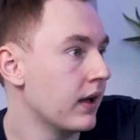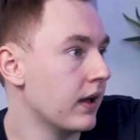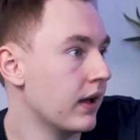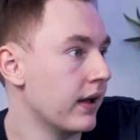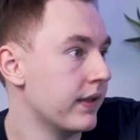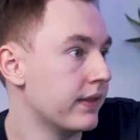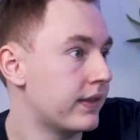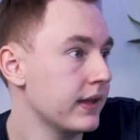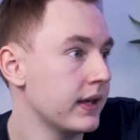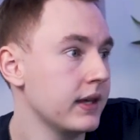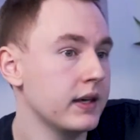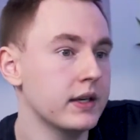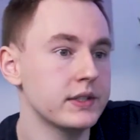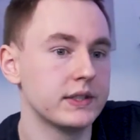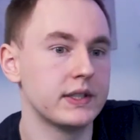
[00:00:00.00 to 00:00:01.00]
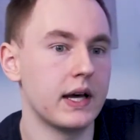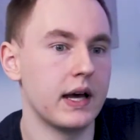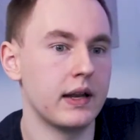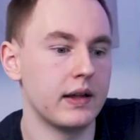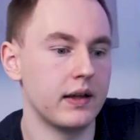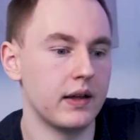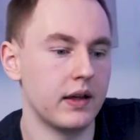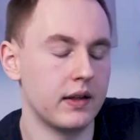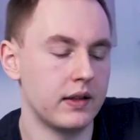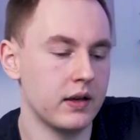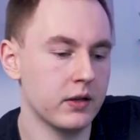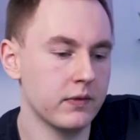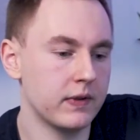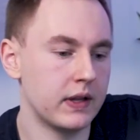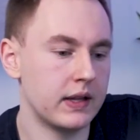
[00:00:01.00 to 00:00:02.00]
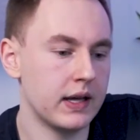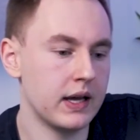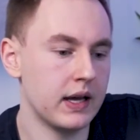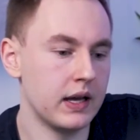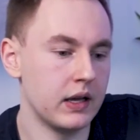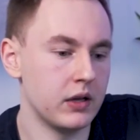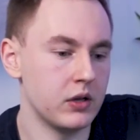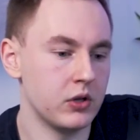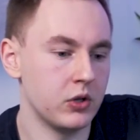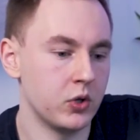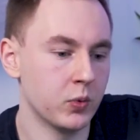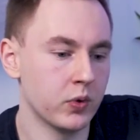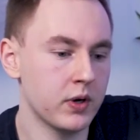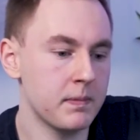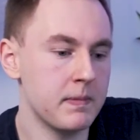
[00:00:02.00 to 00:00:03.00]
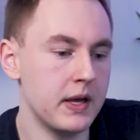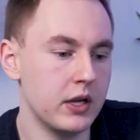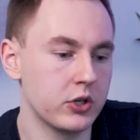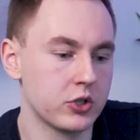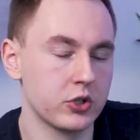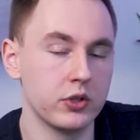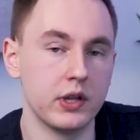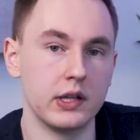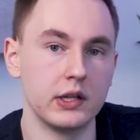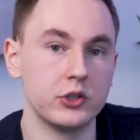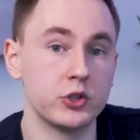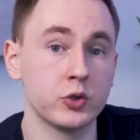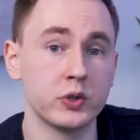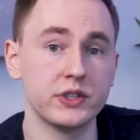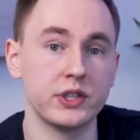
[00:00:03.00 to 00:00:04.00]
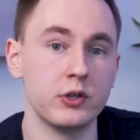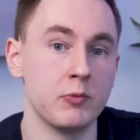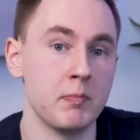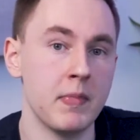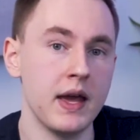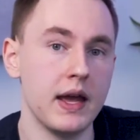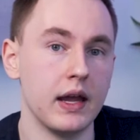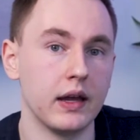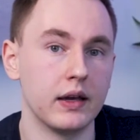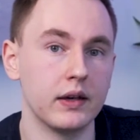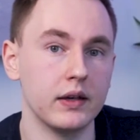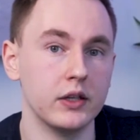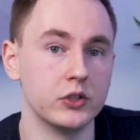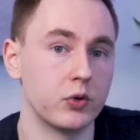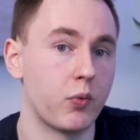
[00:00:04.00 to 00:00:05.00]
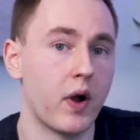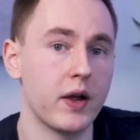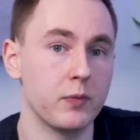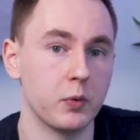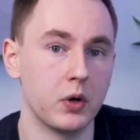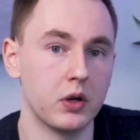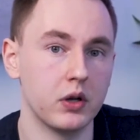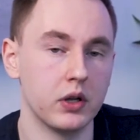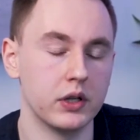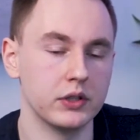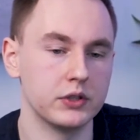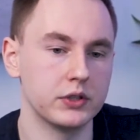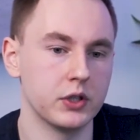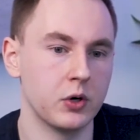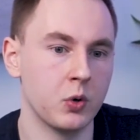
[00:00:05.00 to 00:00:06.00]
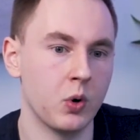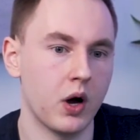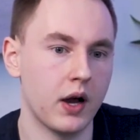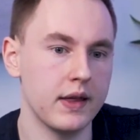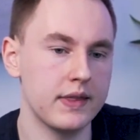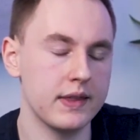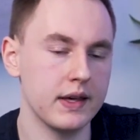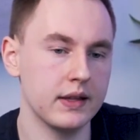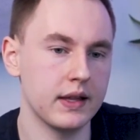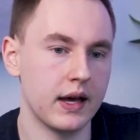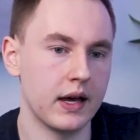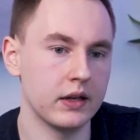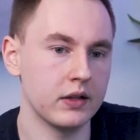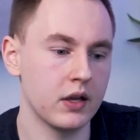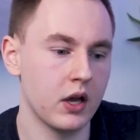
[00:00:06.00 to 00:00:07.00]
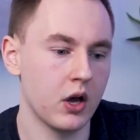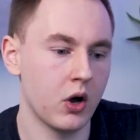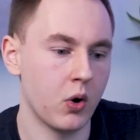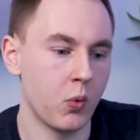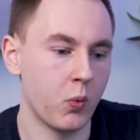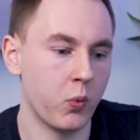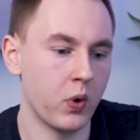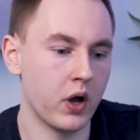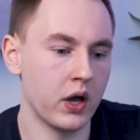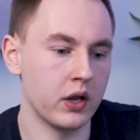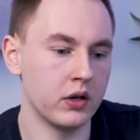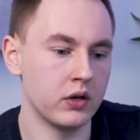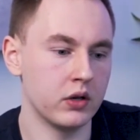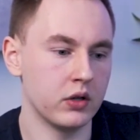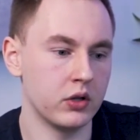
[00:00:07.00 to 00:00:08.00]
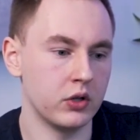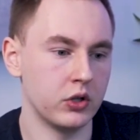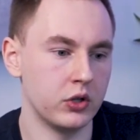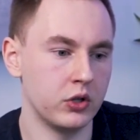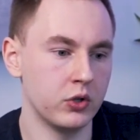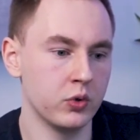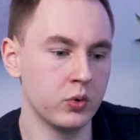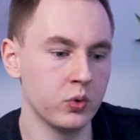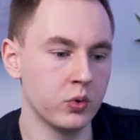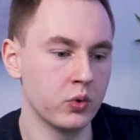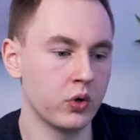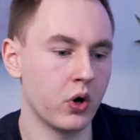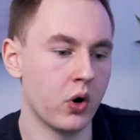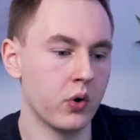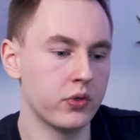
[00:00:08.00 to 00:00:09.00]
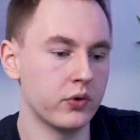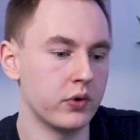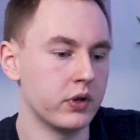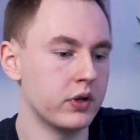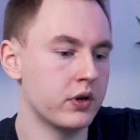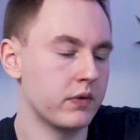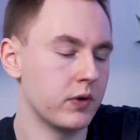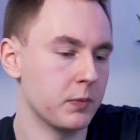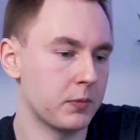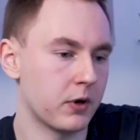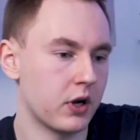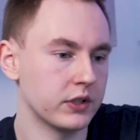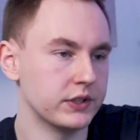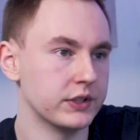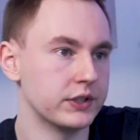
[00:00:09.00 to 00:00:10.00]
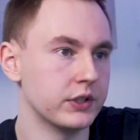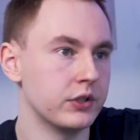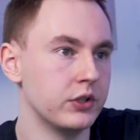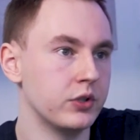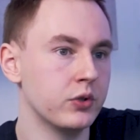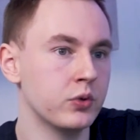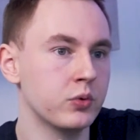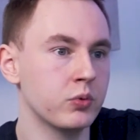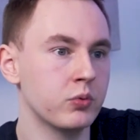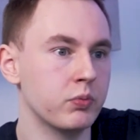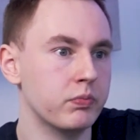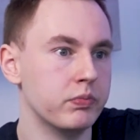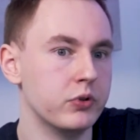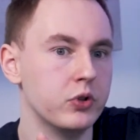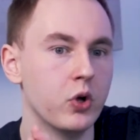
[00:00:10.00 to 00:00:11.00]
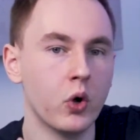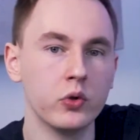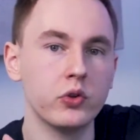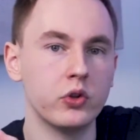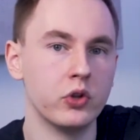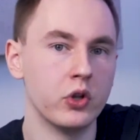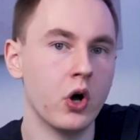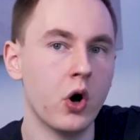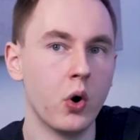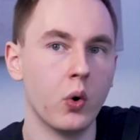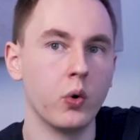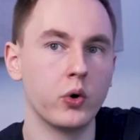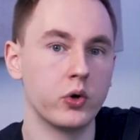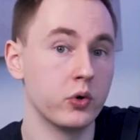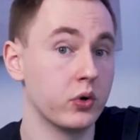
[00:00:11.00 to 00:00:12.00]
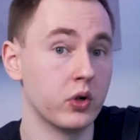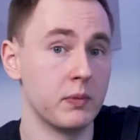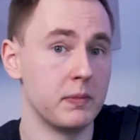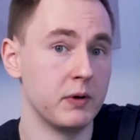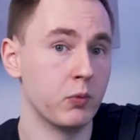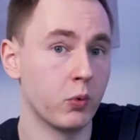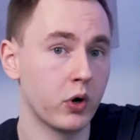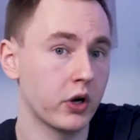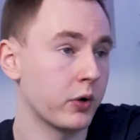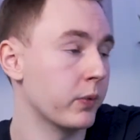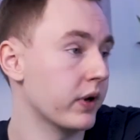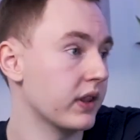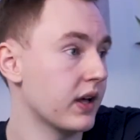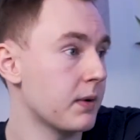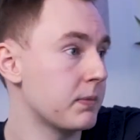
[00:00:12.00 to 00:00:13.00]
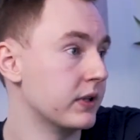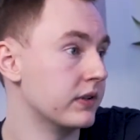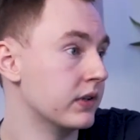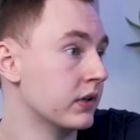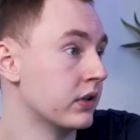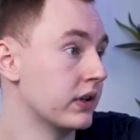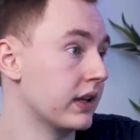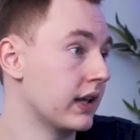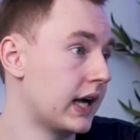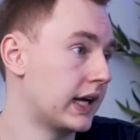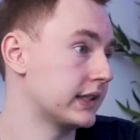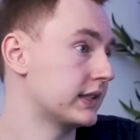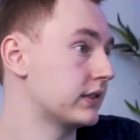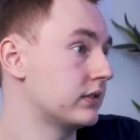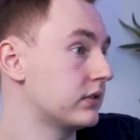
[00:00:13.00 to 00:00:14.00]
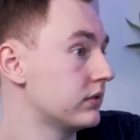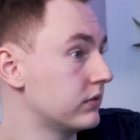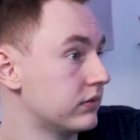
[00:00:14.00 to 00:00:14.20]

And thing is that at the end of the day, you want to make sure that the choice that you make is the right one. And so I think that when you go through an interview process and you don't know who you're going to be working with up until the last